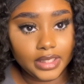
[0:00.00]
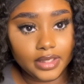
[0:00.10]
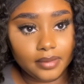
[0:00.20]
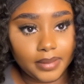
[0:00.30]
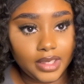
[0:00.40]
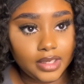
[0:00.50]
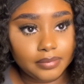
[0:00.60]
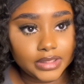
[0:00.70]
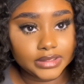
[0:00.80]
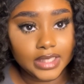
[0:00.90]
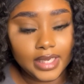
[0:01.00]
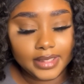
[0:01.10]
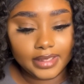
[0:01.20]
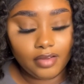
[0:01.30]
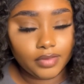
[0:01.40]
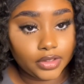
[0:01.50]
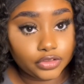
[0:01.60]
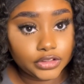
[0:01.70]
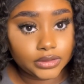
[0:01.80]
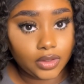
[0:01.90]
here in the Bahamas. They have little
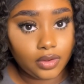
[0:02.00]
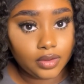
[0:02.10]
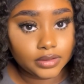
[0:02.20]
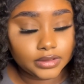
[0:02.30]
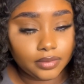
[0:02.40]
stalls